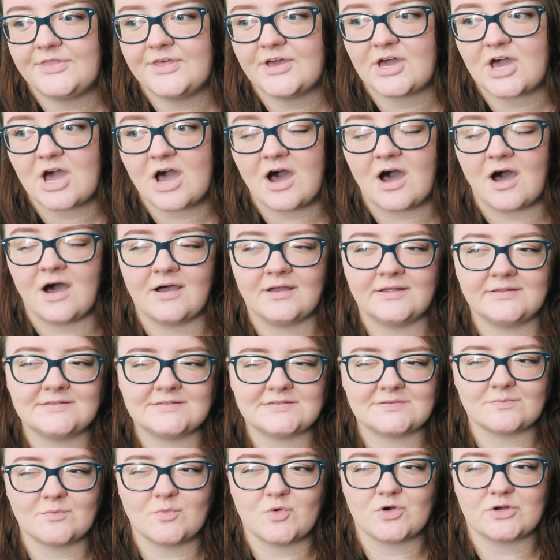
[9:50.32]
the
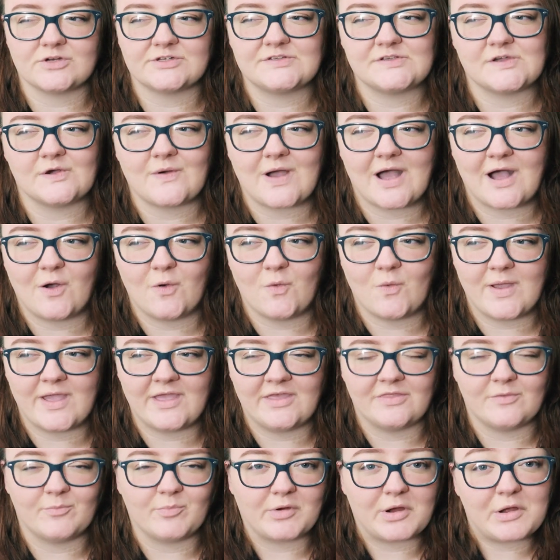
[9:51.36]
cons more so
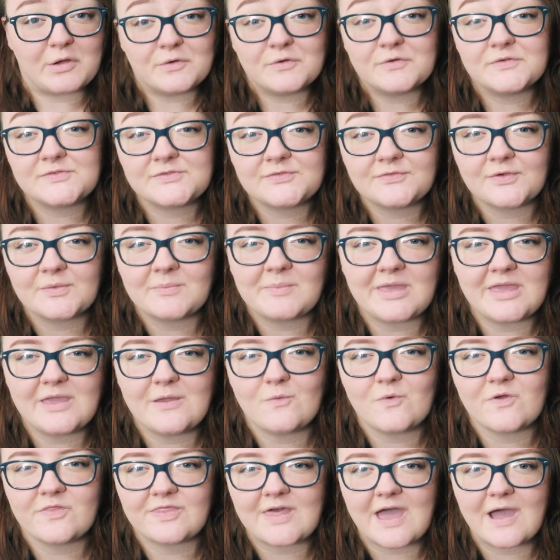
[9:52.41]
outweigh the pros for
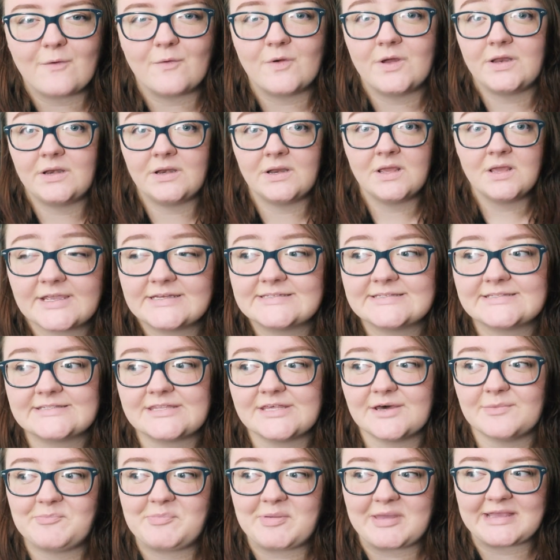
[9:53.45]
me with that one because
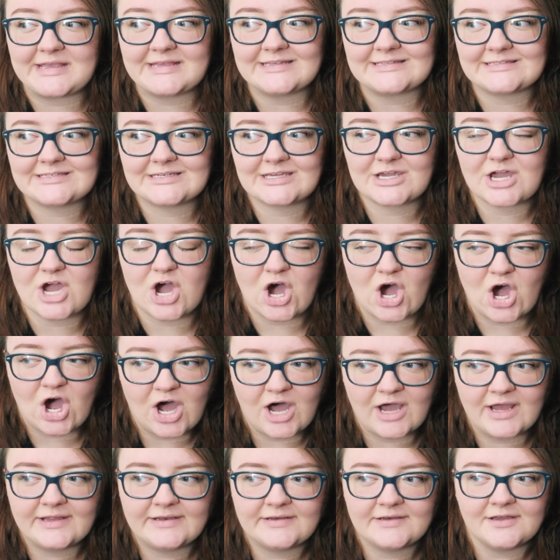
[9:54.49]
the biggest
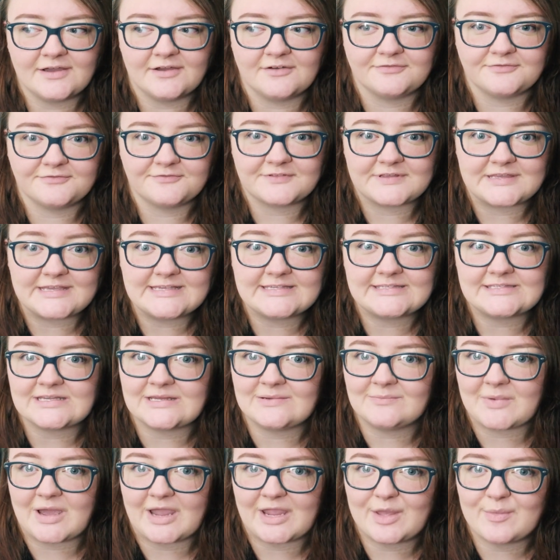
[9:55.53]
con of fleece
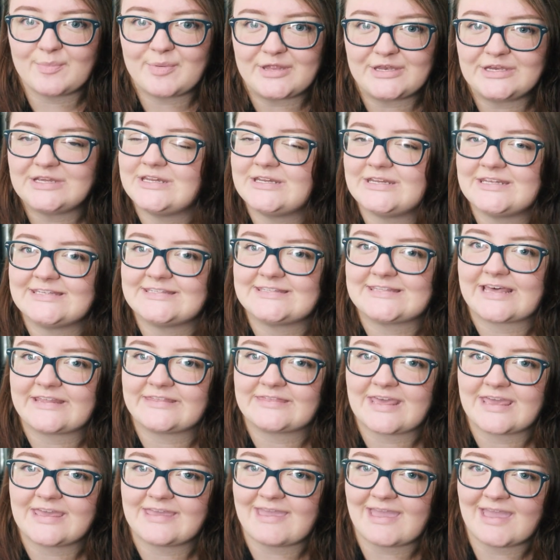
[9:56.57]
in my opinion is
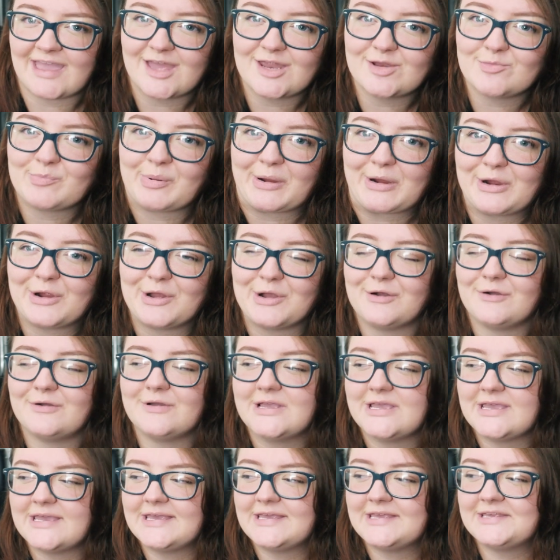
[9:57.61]
that they can't burrow
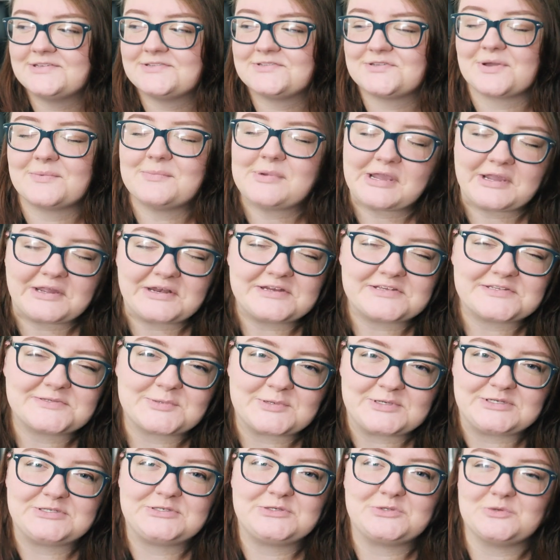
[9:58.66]
so I'm not going to
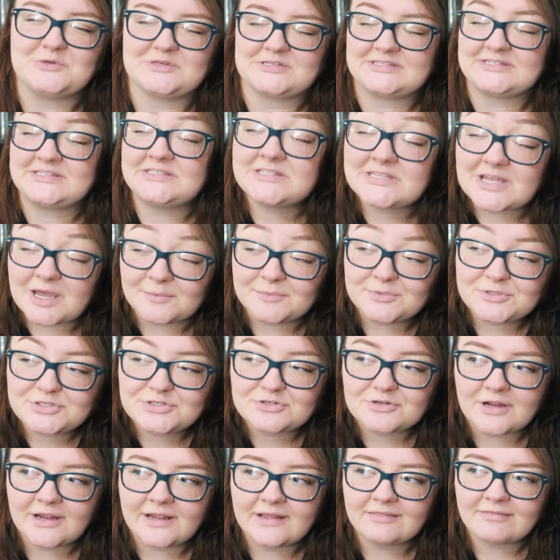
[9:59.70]
switch to a
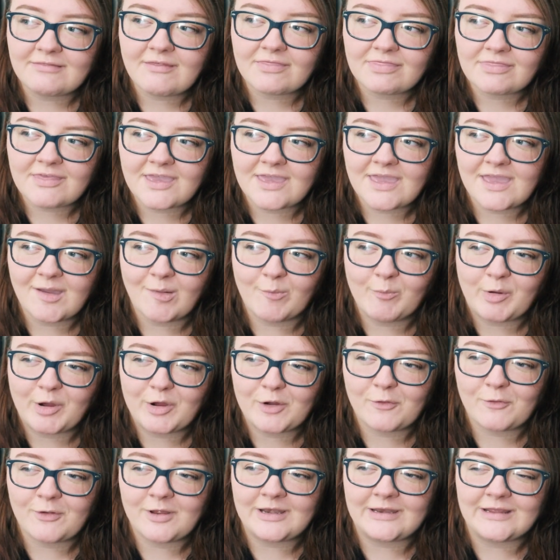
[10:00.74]
substrate that they can't
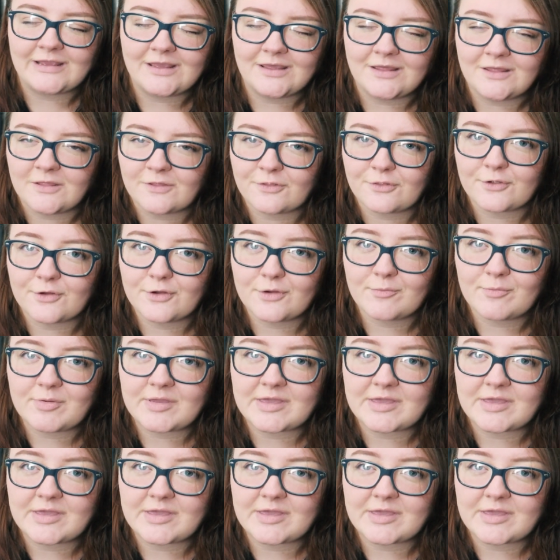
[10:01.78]
burrow in either